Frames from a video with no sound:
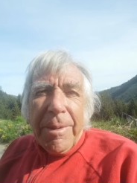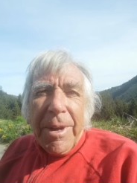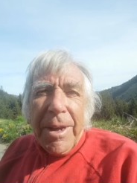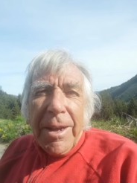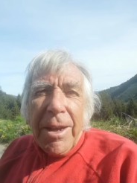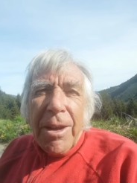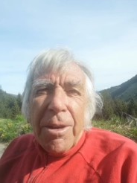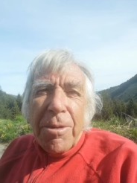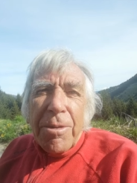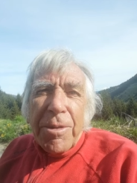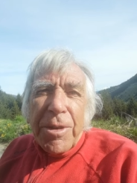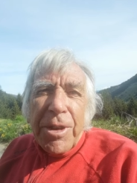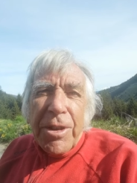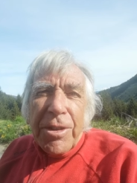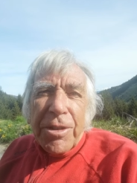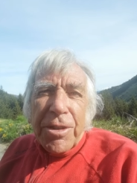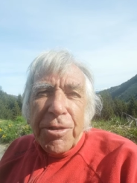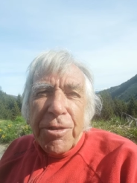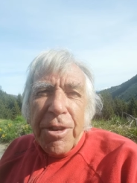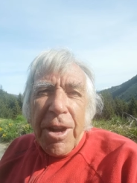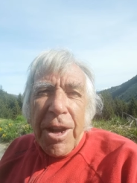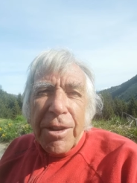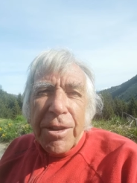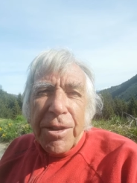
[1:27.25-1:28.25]
My old
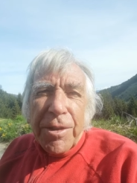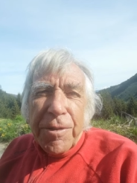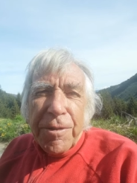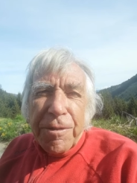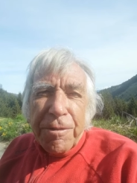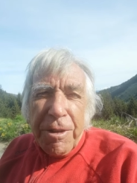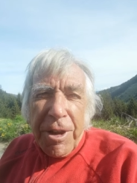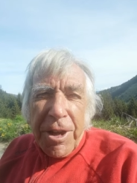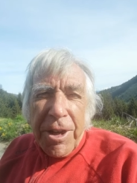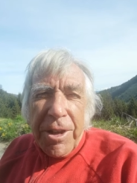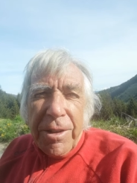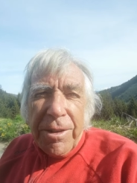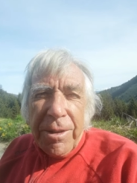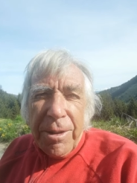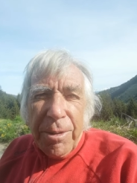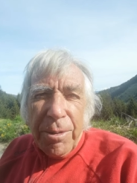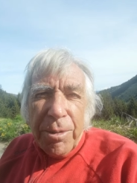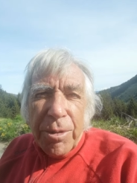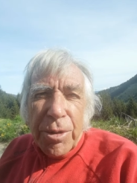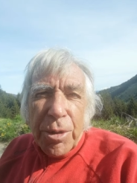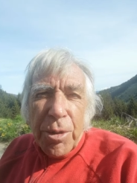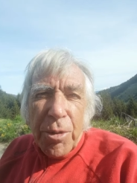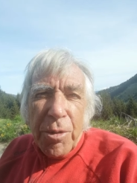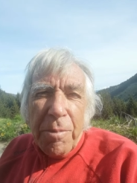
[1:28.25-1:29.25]
instructor Fred,
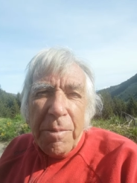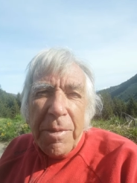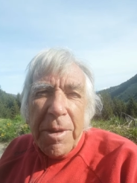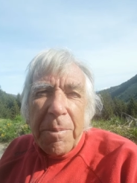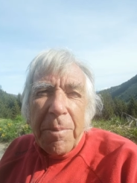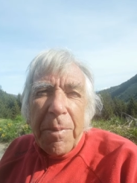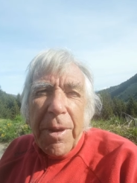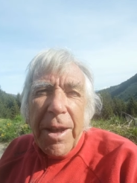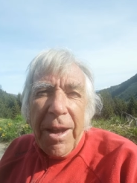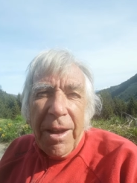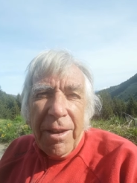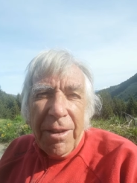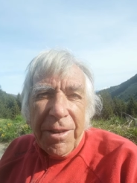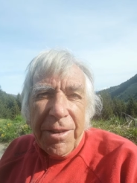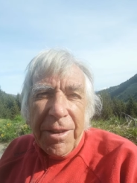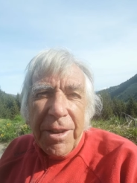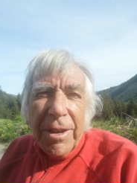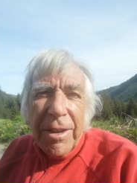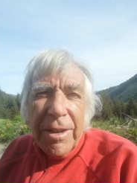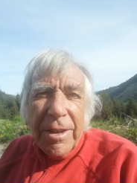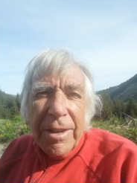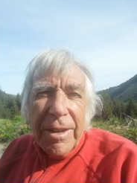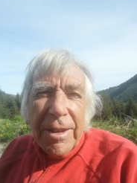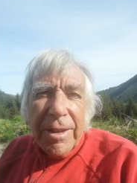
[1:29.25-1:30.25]
who taught me
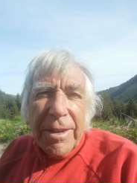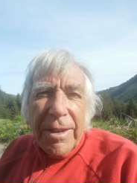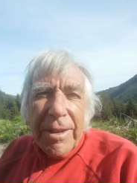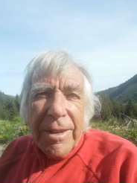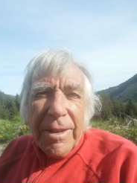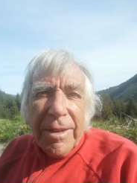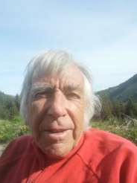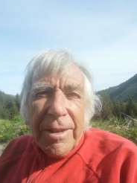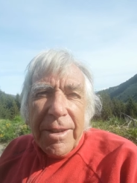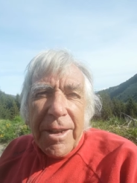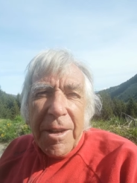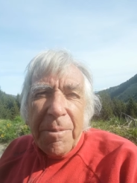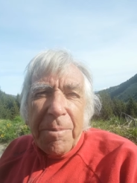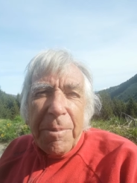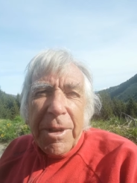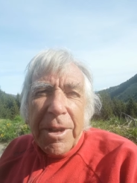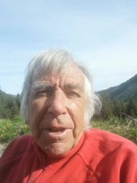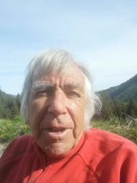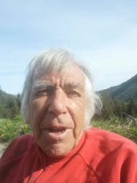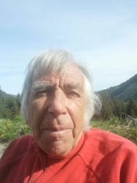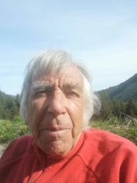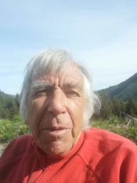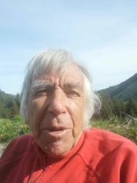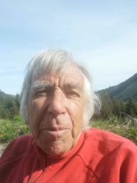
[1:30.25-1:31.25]
powder, had
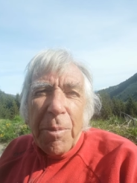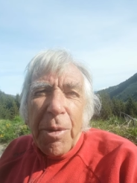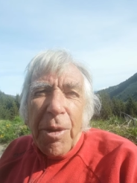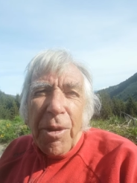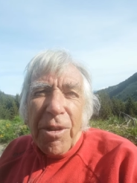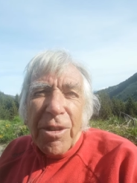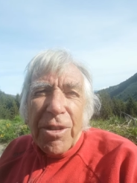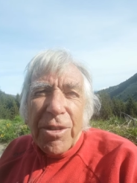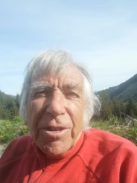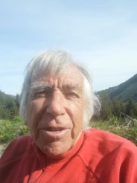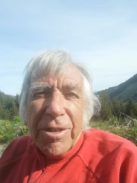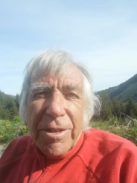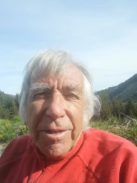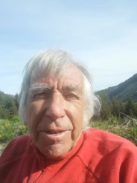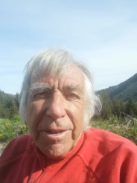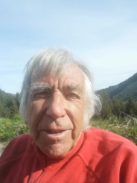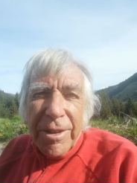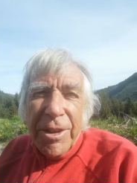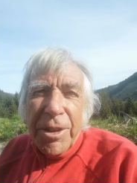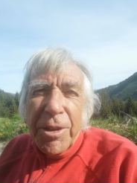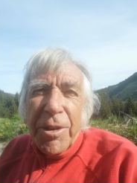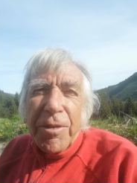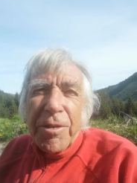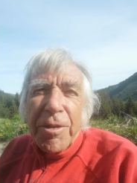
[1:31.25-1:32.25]
become the boss
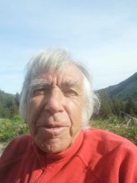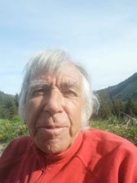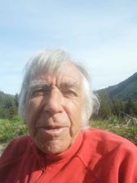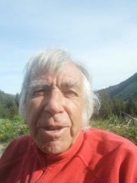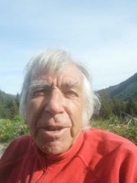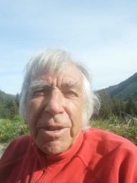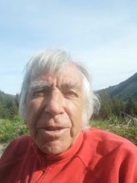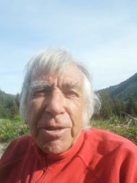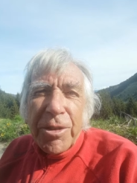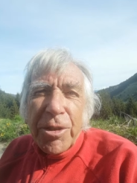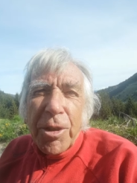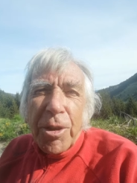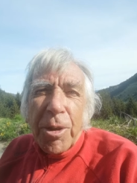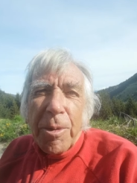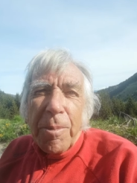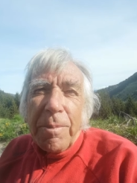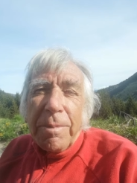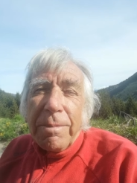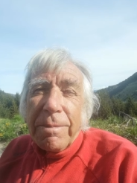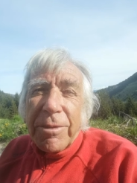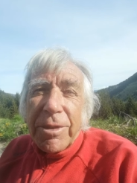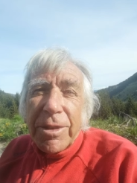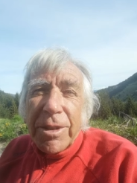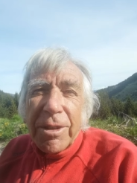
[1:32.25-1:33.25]
and he offered me the job,
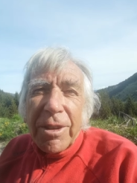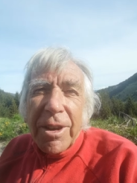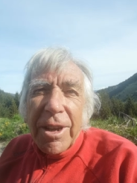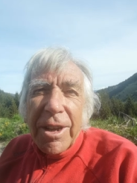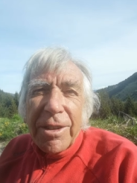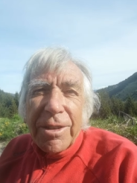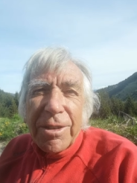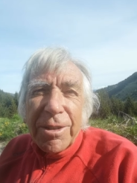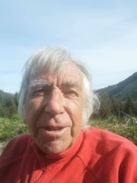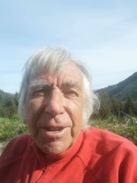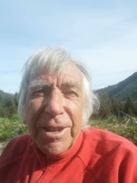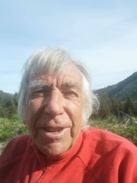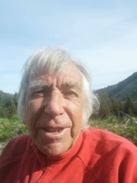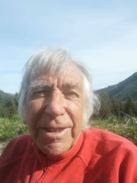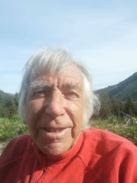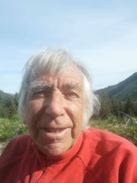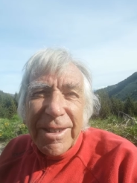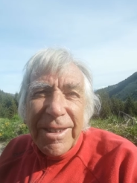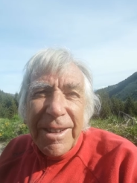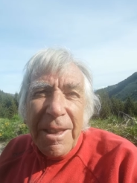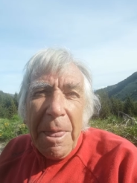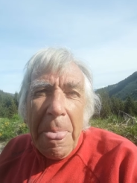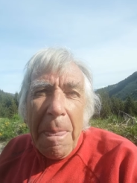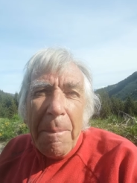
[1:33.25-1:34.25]
so I took it.
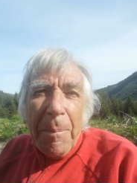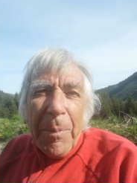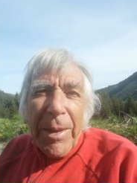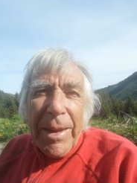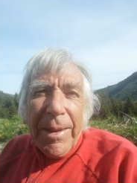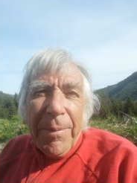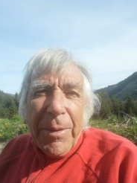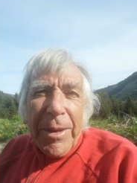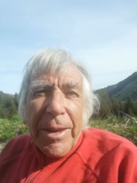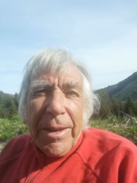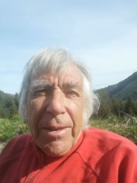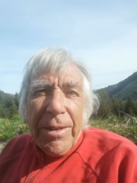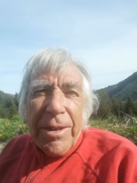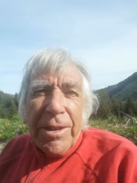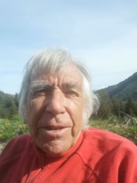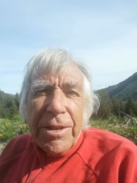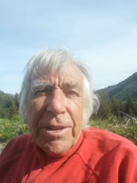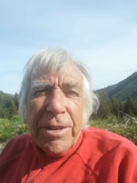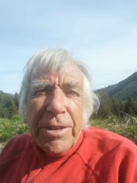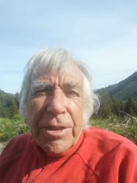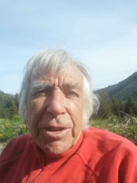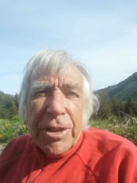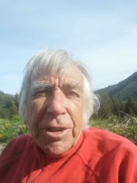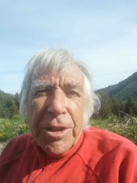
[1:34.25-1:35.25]

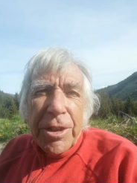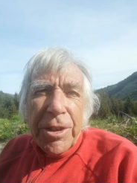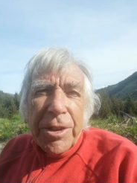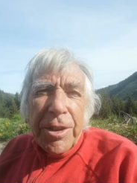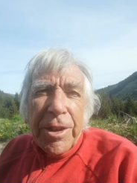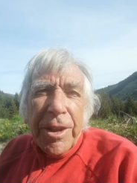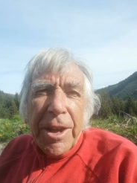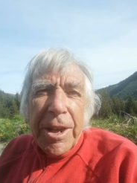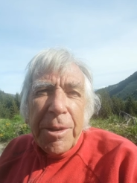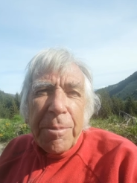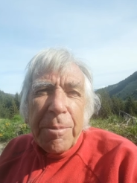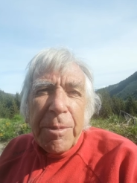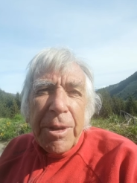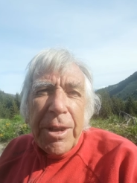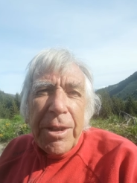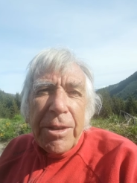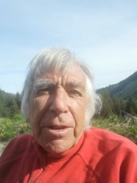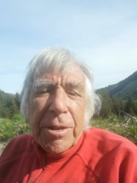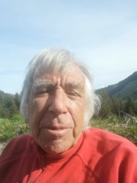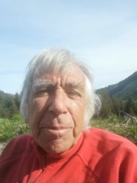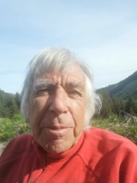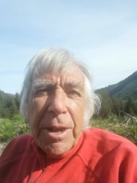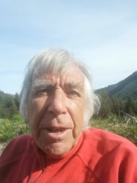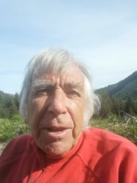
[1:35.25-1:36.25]
This in turn led me
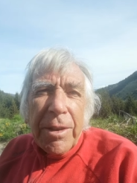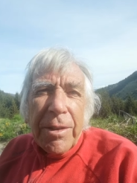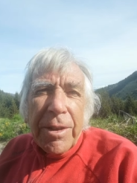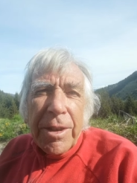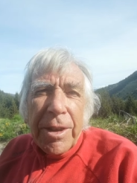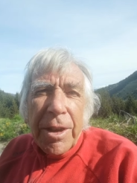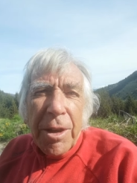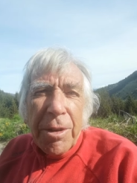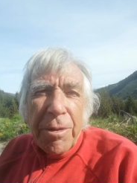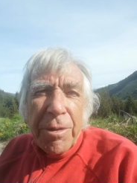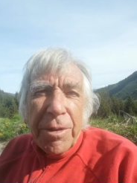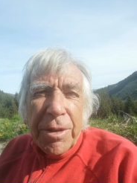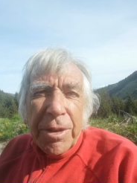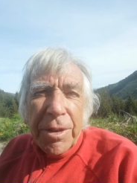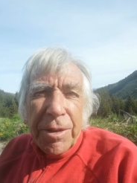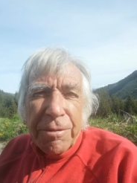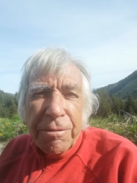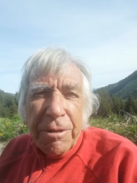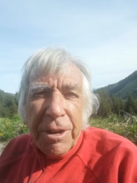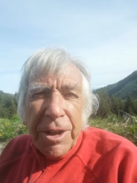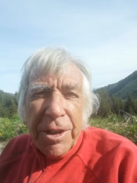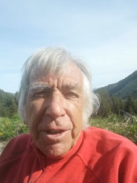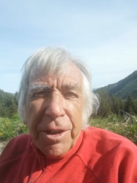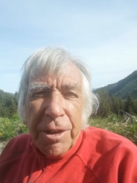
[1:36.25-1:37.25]
to meet the owner
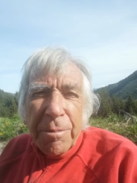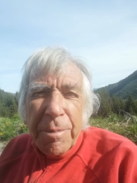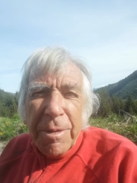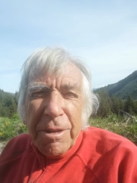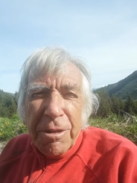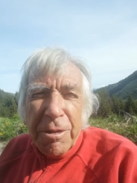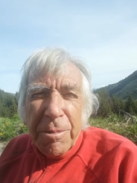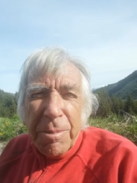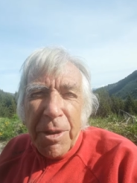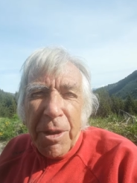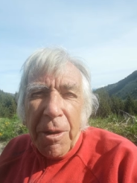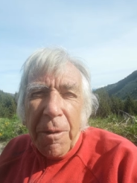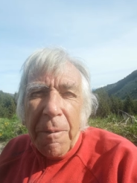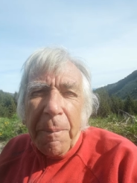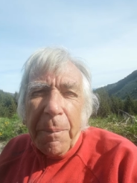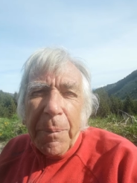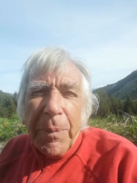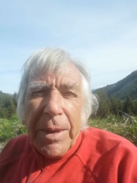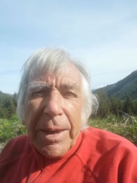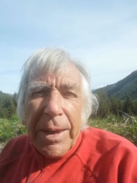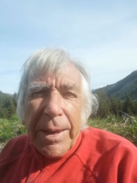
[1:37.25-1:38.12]
of Radio Meribel,